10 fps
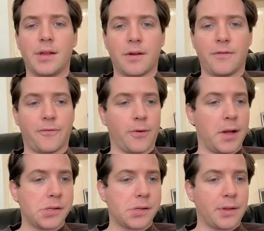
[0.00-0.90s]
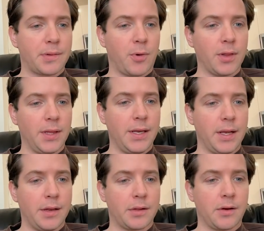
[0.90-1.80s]
is a fresh Smart Lead
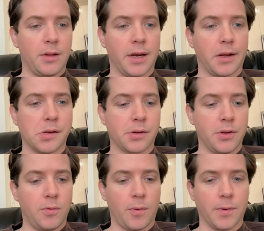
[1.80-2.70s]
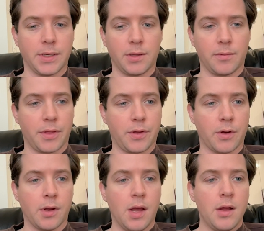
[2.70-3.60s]
install, and I can show you what we're dealing with
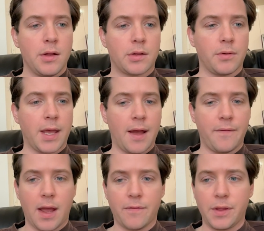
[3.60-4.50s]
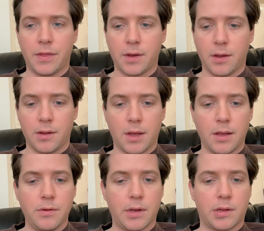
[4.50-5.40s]
here. So they have everything
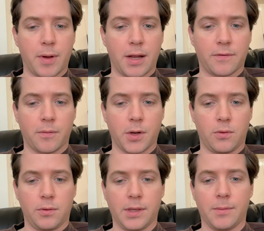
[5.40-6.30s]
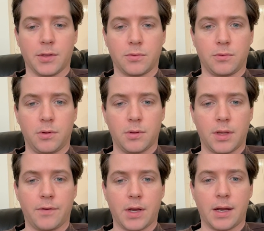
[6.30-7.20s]
that you'd expect from a cold email tool.
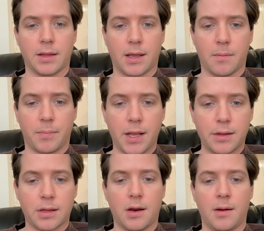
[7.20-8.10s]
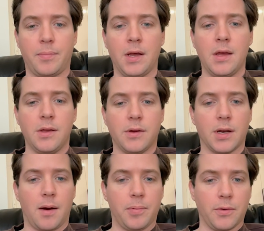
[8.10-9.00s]
They've got the campaign setup. you
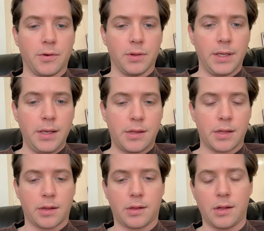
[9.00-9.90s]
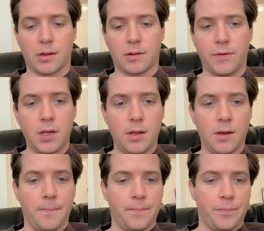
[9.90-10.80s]
can upload your leads as a
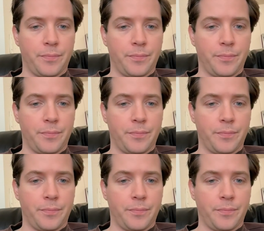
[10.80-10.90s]
CSV,